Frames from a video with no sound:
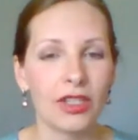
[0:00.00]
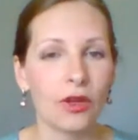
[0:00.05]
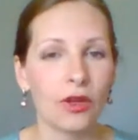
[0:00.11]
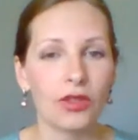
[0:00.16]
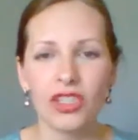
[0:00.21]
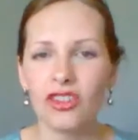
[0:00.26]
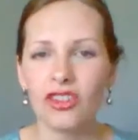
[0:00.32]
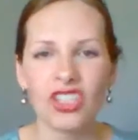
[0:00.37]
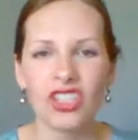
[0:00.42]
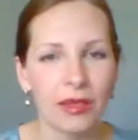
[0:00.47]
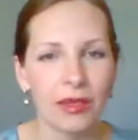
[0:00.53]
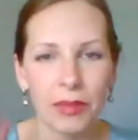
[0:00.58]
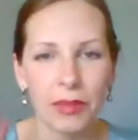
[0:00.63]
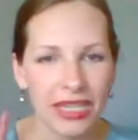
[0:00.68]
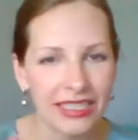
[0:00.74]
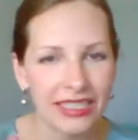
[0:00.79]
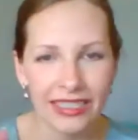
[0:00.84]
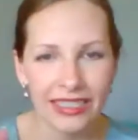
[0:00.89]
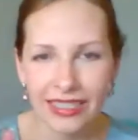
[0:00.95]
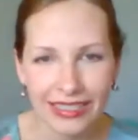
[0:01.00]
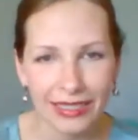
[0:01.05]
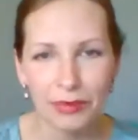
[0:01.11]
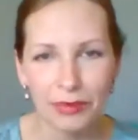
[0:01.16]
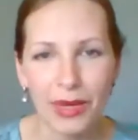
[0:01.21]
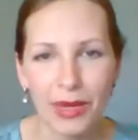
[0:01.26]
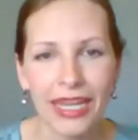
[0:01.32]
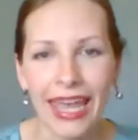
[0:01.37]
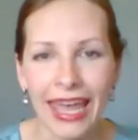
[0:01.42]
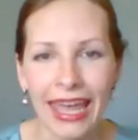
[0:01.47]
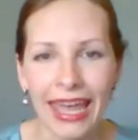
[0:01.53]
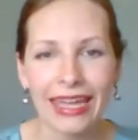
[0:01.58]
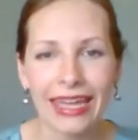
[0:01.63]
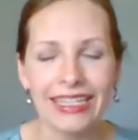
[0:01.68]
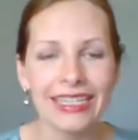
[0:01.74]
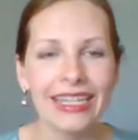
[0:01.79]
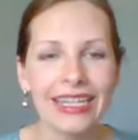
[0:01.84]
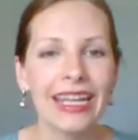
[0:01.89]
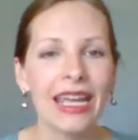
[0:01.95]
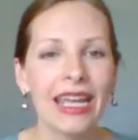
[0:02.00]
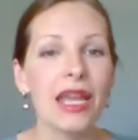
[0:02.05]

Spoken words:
you know, it's not just some ideas in my head,